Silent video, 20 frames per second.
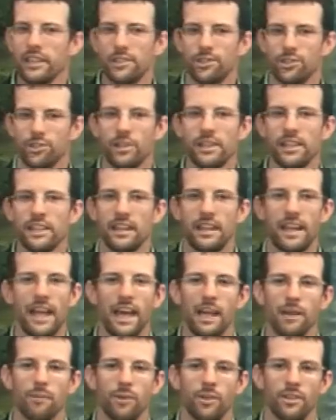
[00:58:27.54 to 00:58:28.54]
treat an
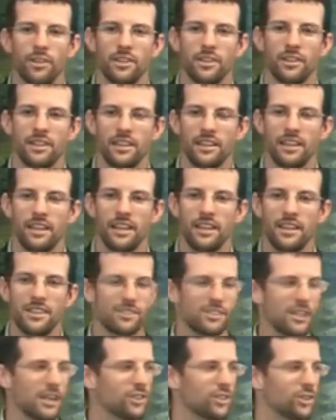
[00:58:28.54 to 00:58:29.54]
animal in
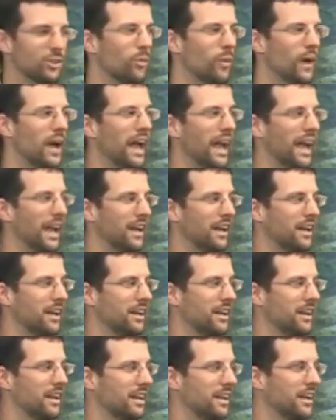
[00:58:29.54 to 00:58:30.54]
such a way
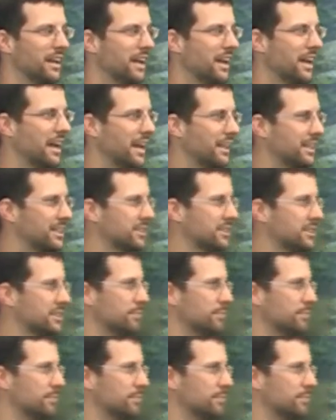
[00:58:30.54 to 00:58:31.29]
as